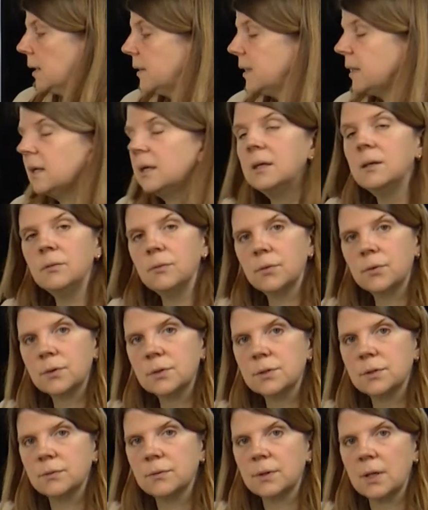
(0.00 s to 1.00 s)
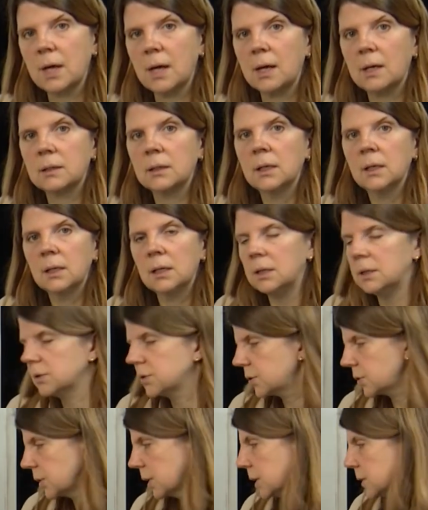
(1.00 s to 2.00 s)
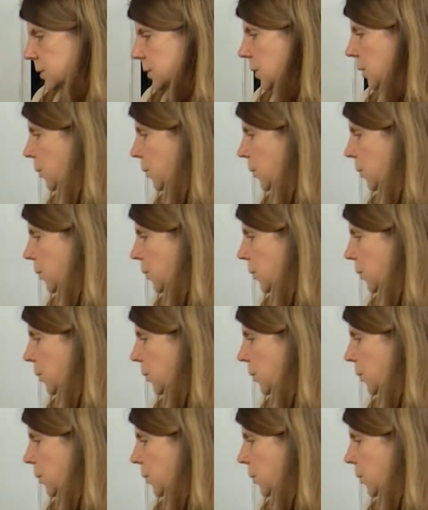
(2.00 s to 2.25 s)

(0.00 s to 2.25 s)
The inverse of that is just